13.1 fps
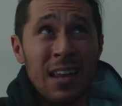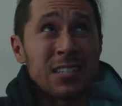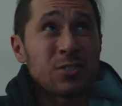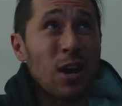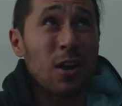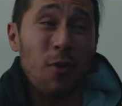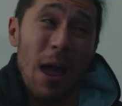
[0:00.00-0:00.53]

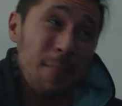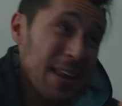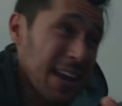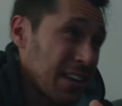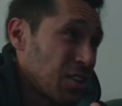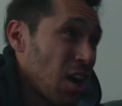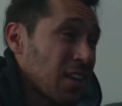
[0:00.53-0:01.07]
this
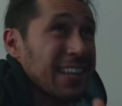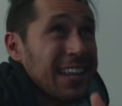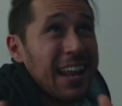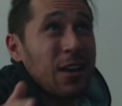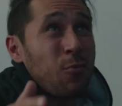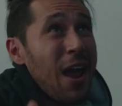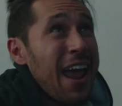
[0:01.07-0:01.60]
person,
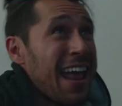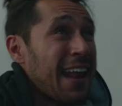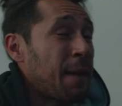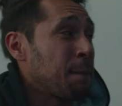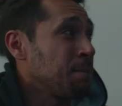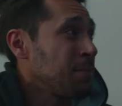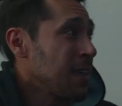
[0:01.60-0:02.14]
with
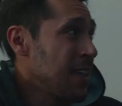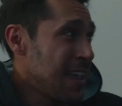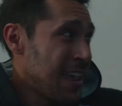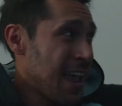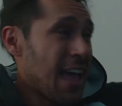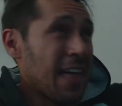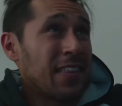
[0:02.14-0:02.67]
Jose,
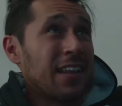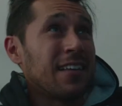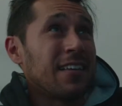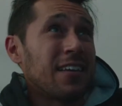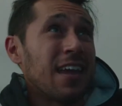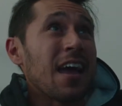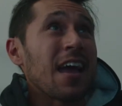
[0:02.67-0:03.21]
who I